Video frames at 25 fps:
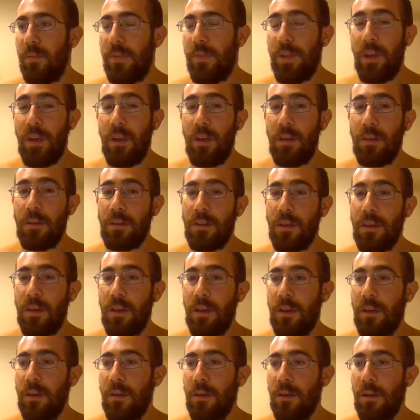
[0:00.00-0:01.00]
things
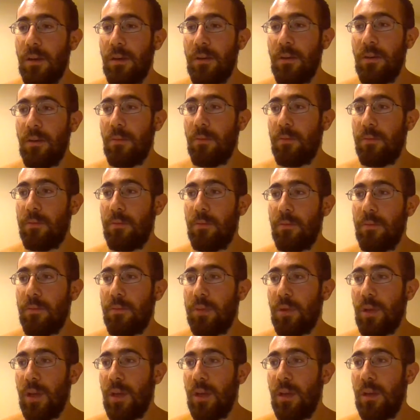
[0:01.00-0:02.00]
like, I don't know,
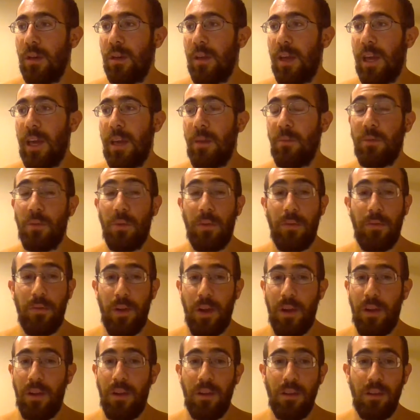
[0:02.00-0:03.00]
playing games with
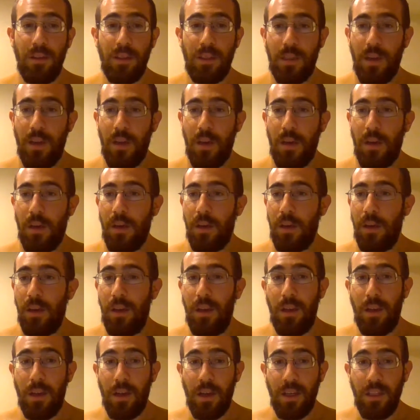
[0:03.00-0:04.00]
friends,
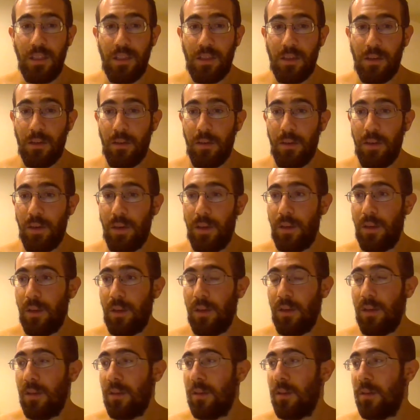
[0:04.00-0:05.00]
eating ice
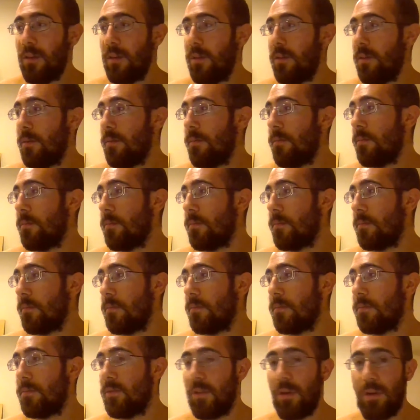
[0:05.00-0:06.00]
cream,
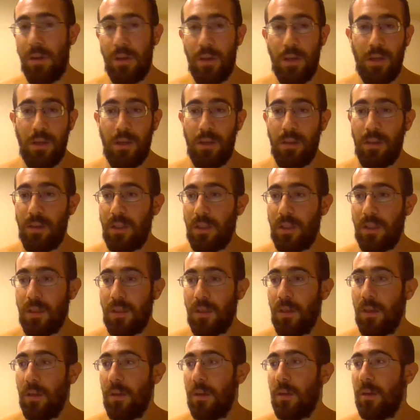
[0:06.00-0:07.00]

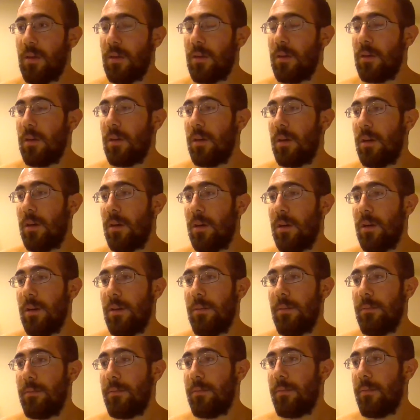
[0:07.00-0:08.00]
drugs, and